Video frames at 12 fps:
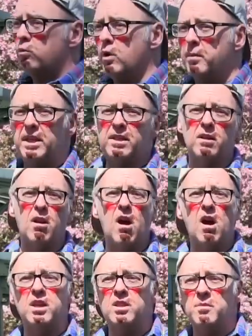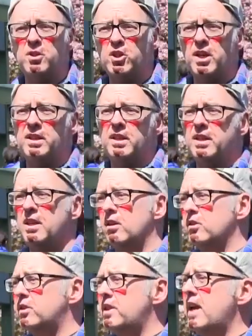will be the cog in the machine that
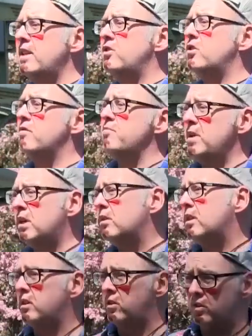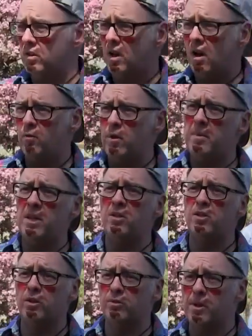kills tens of millions of women
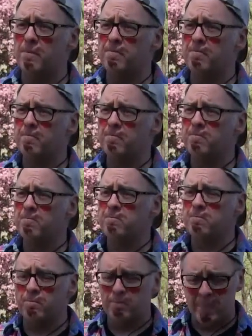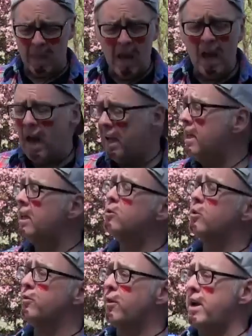and children. And that's
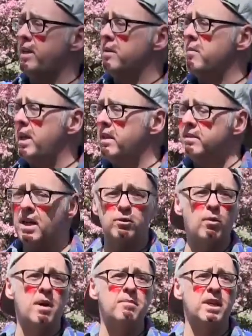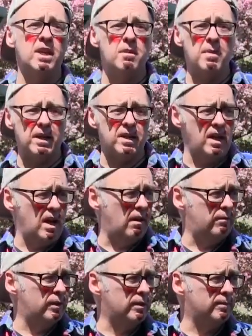what's frightening me. That's why I'm thinking about Kiev.